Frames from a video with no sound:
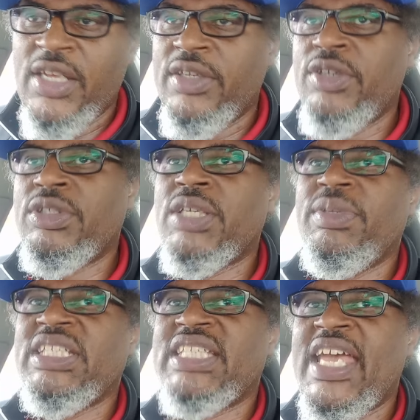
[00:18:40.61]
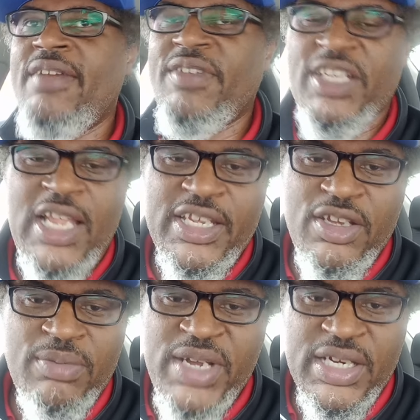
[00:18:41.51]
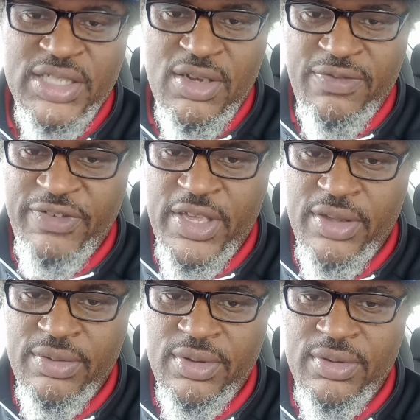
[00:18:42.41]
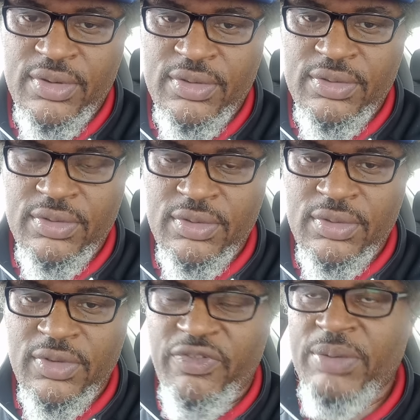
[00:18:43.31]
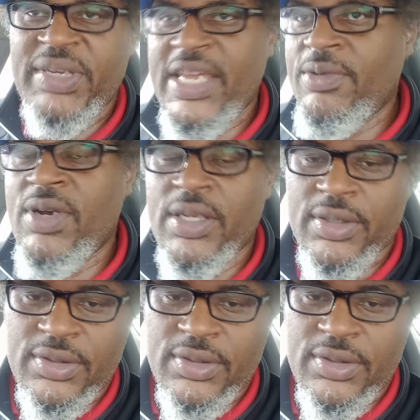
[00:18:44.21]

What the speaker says: You should be saving like your marriage gonna fail from day one.